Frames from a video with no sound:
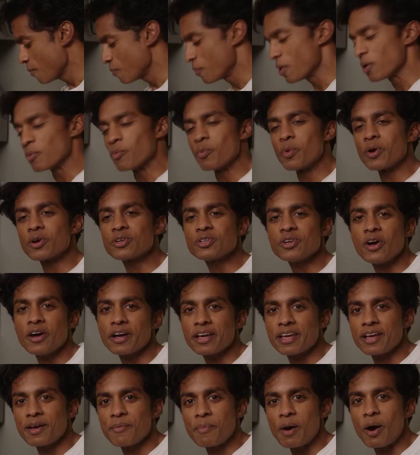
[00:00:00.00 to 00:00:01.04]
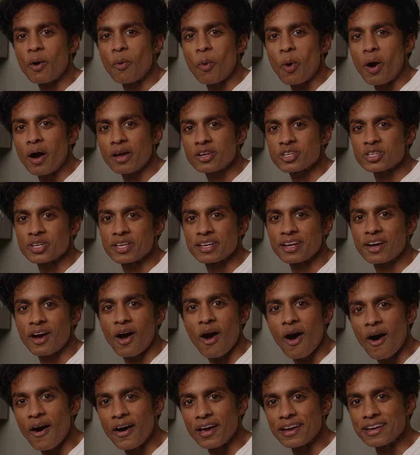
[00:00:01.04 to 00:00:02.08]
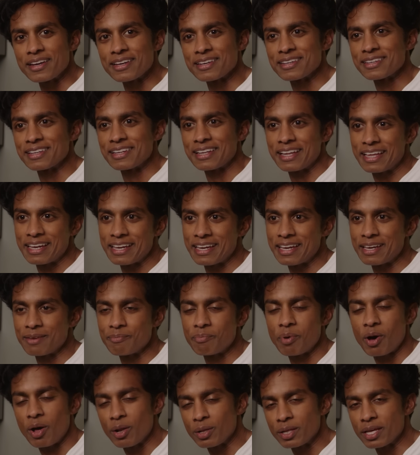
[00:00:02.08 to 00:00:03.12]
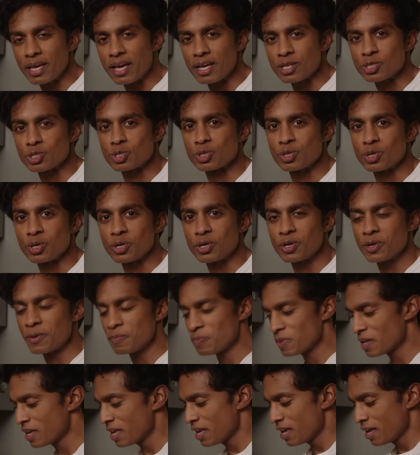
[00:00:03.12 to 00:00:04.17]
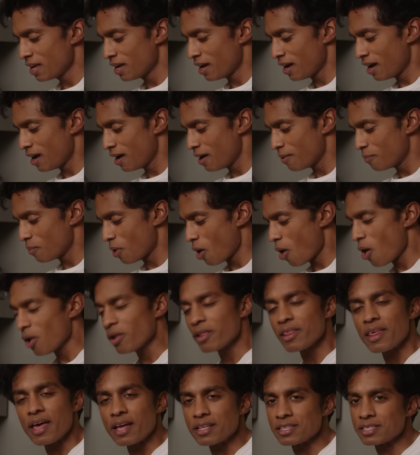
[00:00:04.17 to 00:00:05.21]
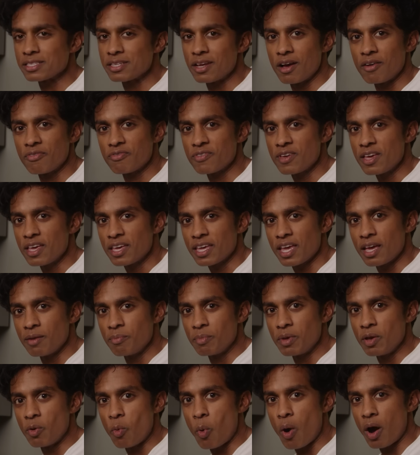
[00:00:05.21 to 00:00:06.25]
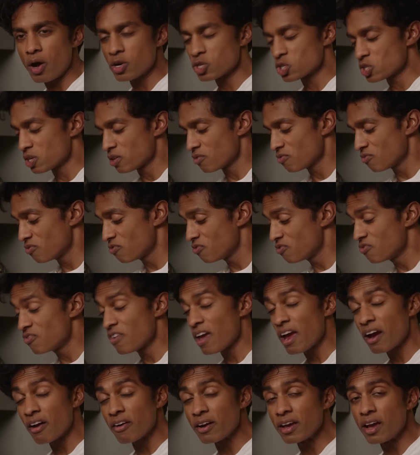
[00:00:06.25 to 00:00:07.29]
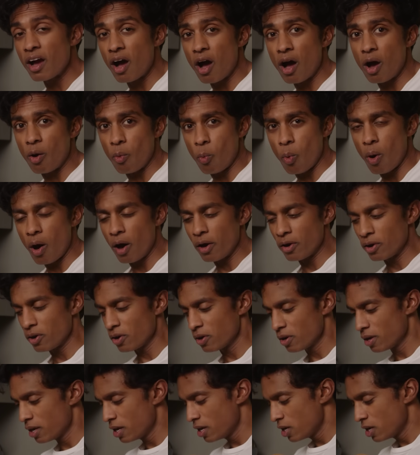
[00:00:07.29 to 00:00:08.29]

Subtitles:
But we're talking about washing cotton, linen, polyester, all of that stuff can be washed in very hot water.